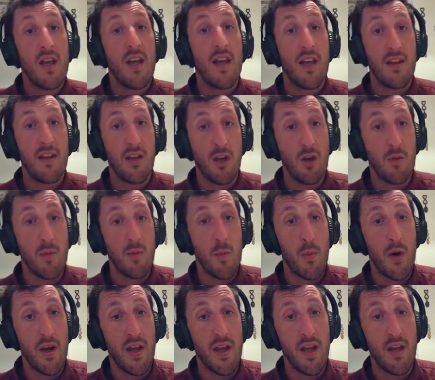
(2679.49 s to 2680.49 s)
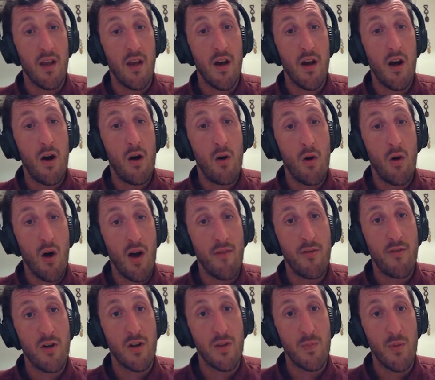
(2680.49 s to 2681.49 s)
in the human body? Oh, I
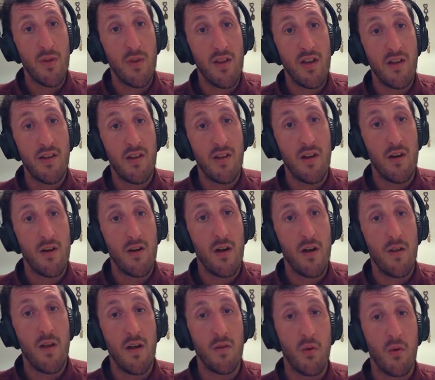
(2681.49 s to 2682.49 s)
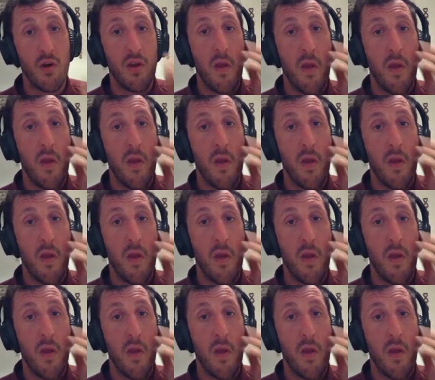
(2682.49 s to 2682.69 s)
forgot to put this. Oh no, that one.